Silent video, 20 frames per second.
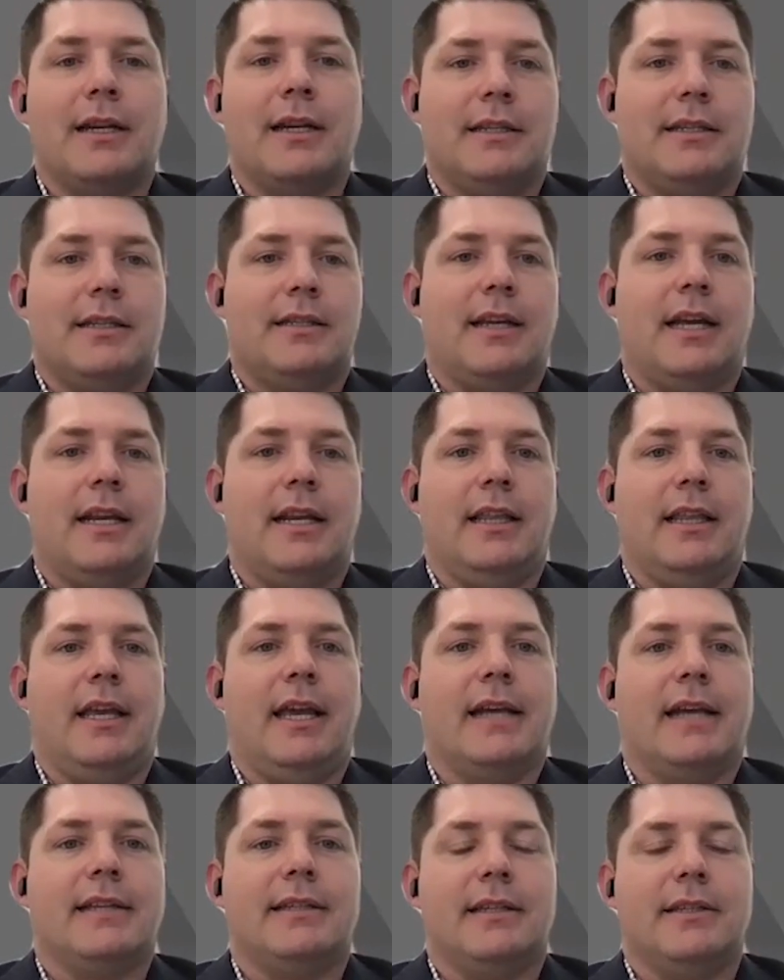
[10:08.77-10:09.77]
understanding
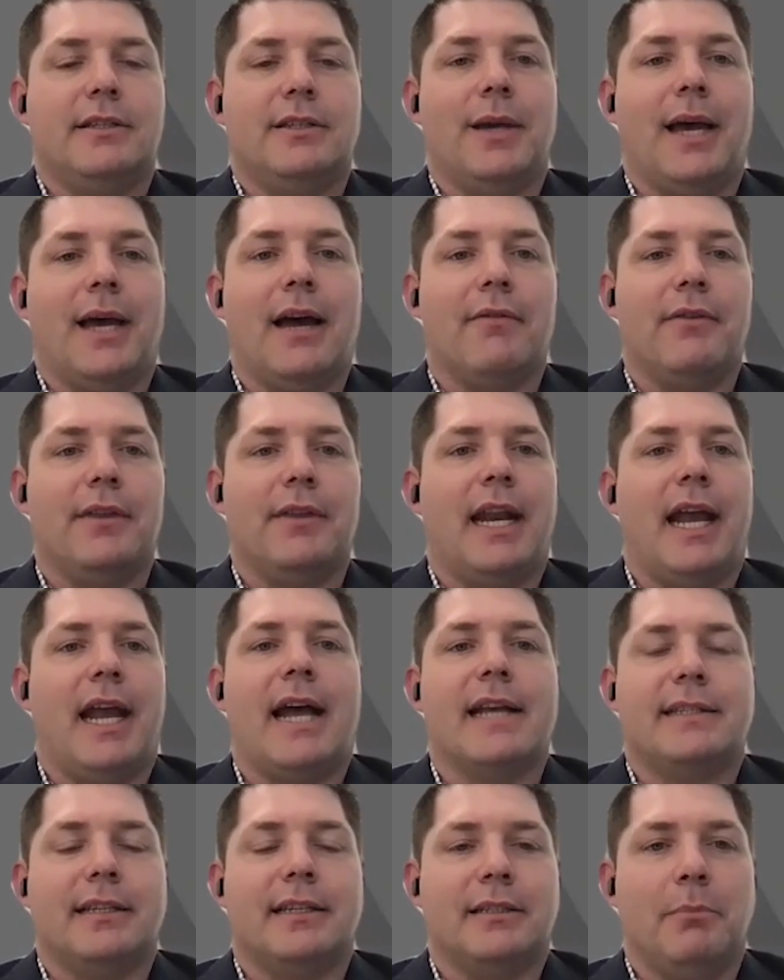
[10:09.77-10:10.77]
the assets you have and
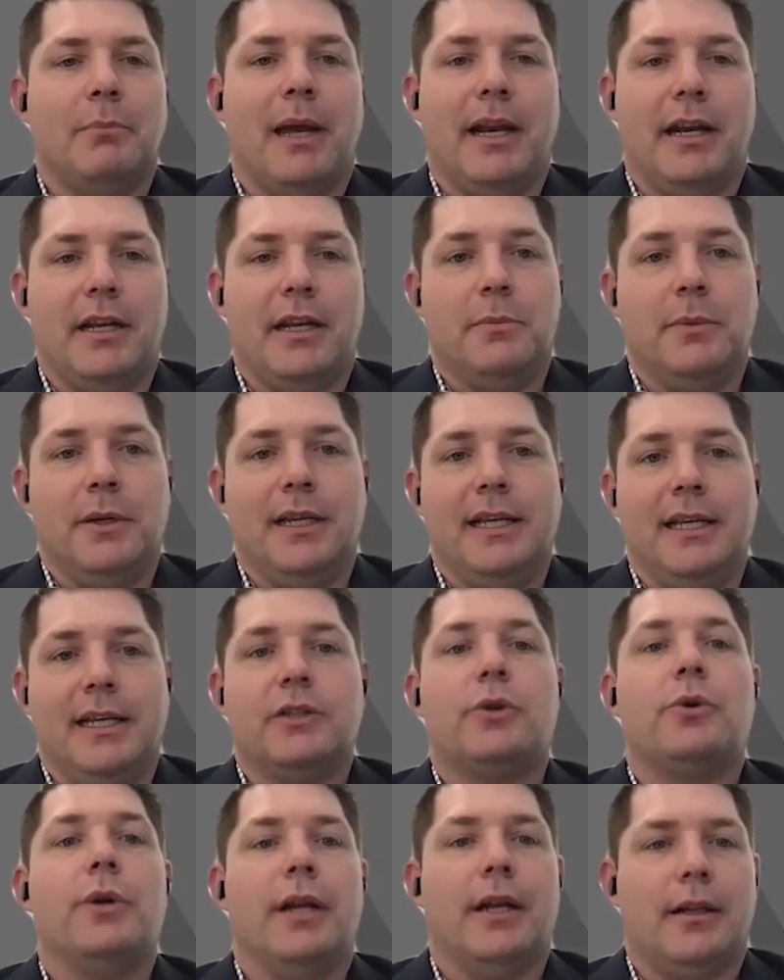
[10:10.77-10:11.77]
that asset management
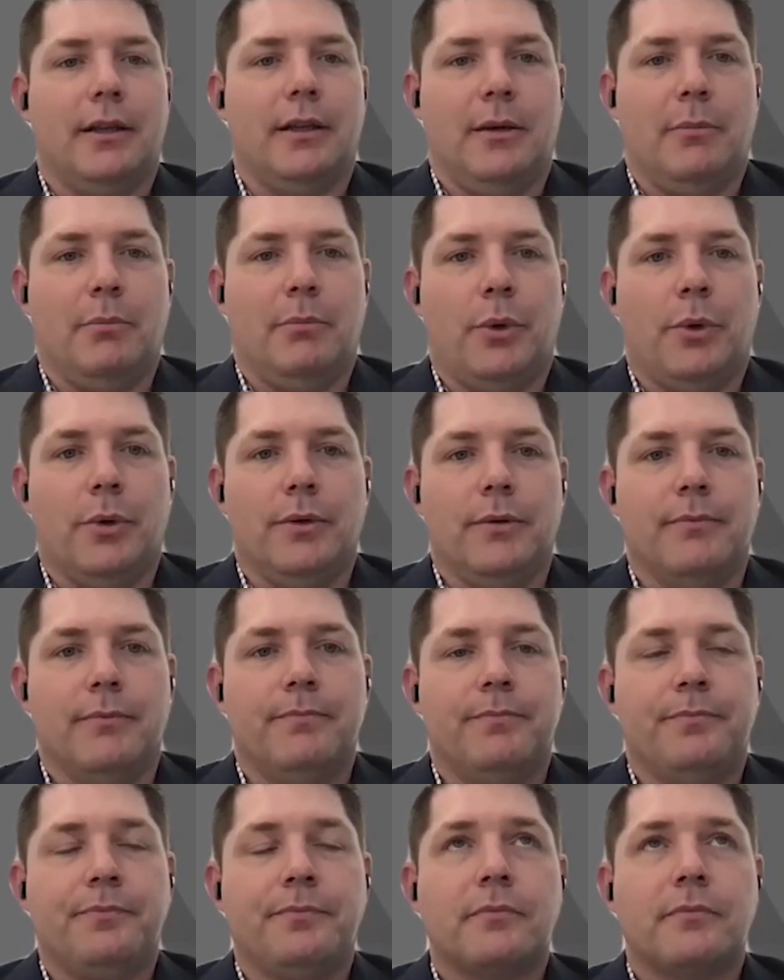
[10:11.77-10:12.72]
is critically important.